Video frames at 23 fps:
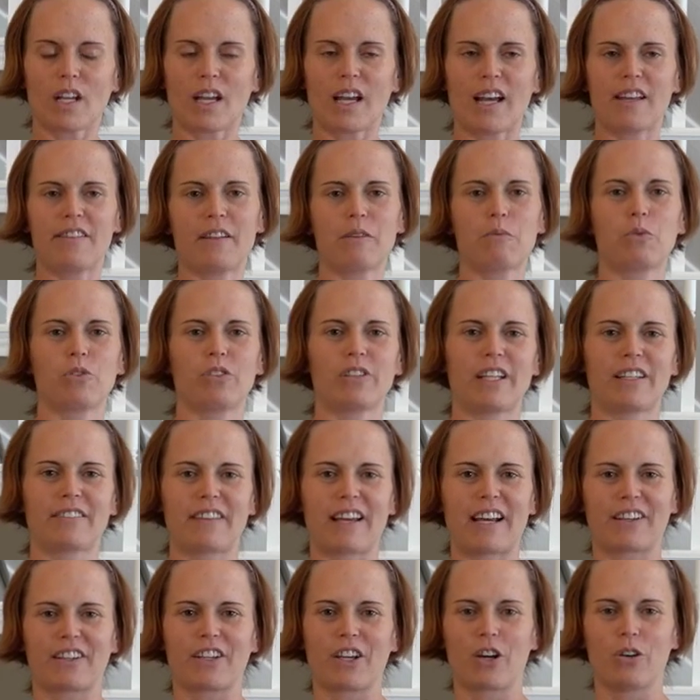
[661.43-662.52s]
And then we'll let
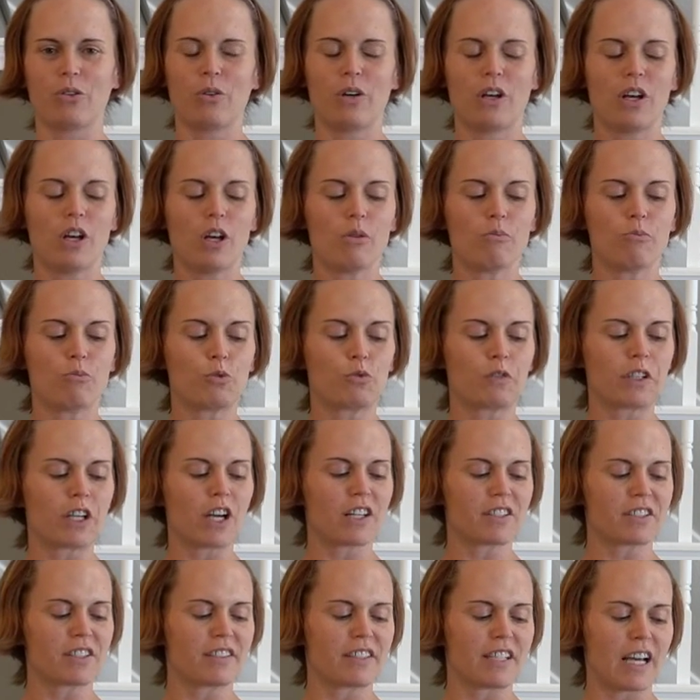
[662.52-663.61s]
that go. Moving
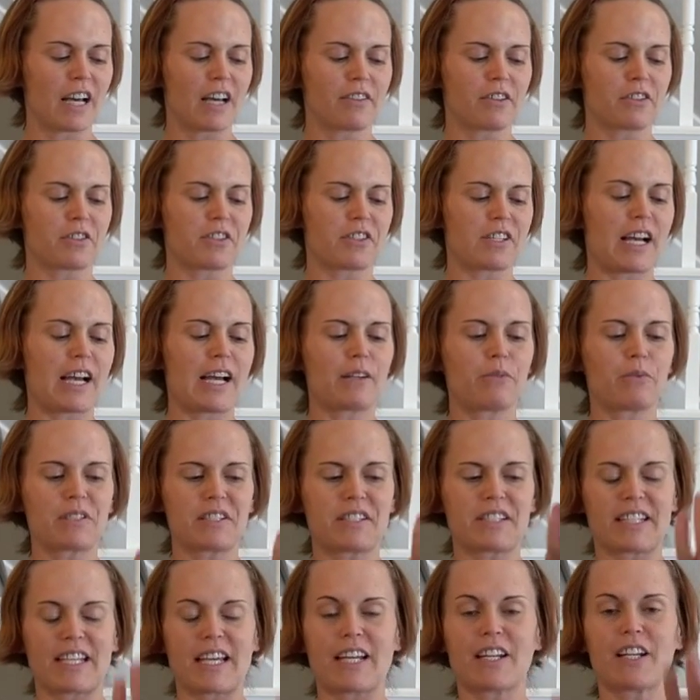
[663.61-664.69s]
on to the other side. Once
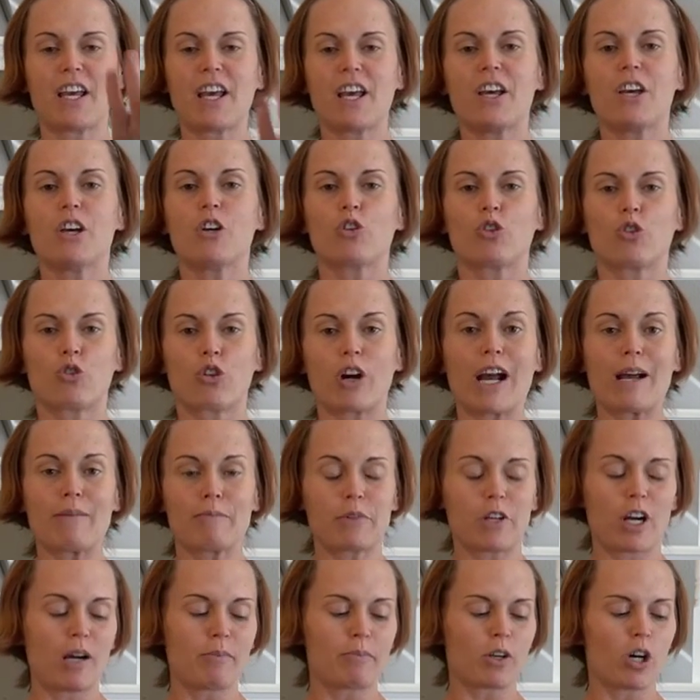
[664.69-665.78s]
again, grab
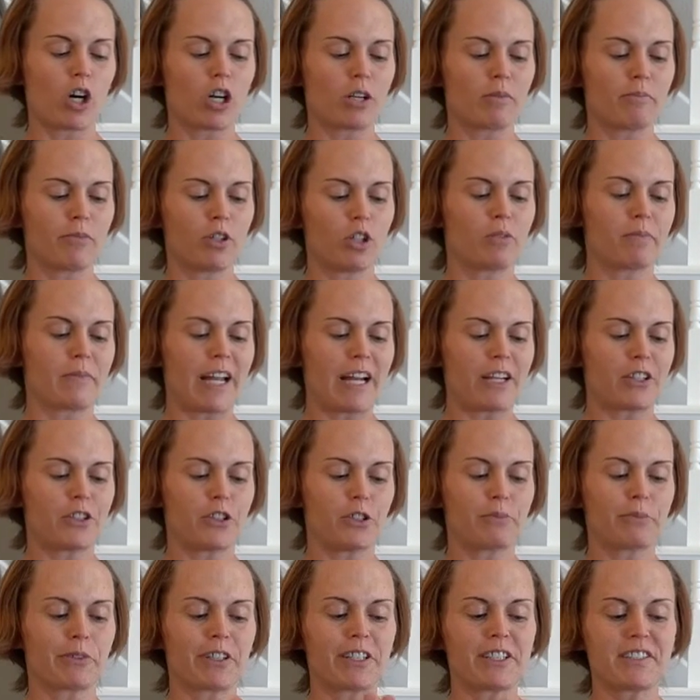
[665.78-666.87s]
your upper arm bone, that
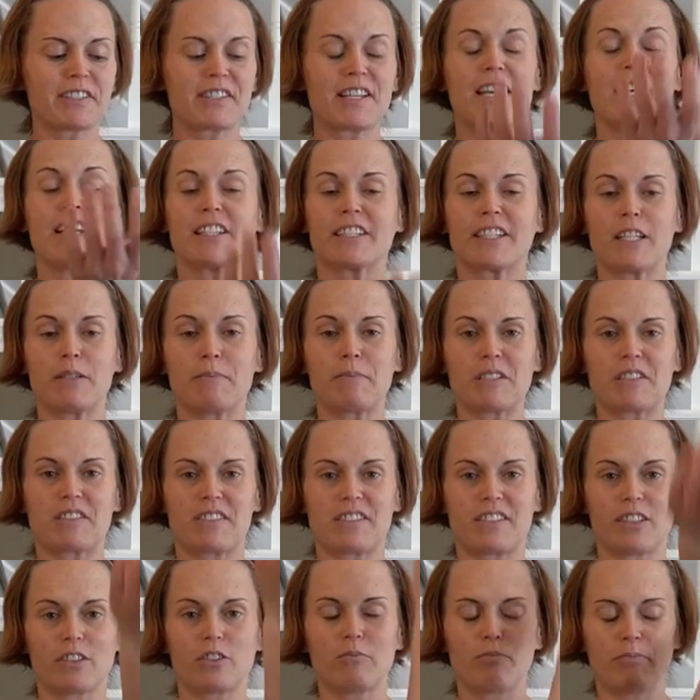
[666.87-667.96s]
humerus. Keep it
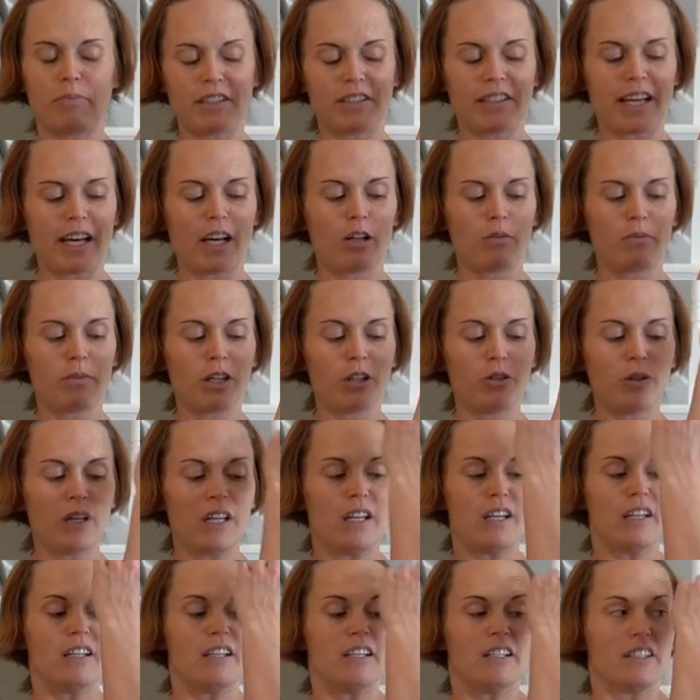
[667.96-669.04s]
still, bend the elbow.
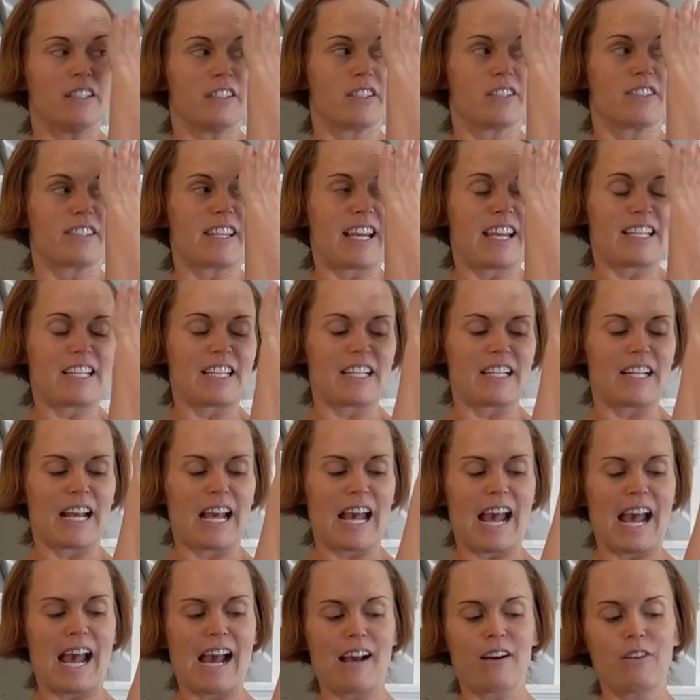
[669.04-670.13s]
Take it
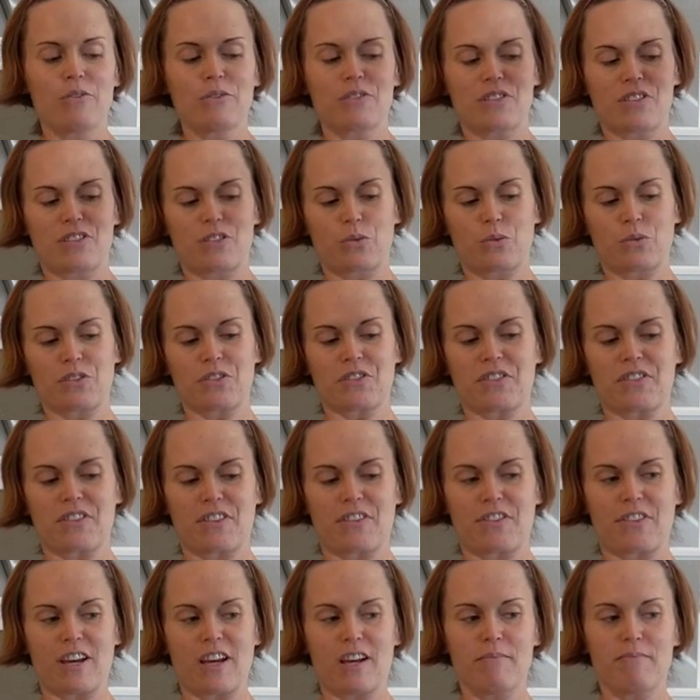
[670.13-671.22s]
out towards the
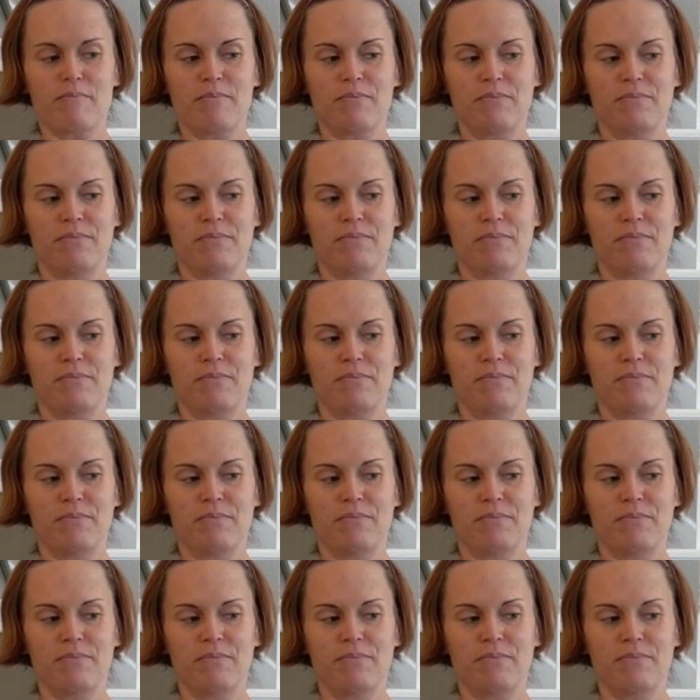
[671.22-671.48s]
thumb.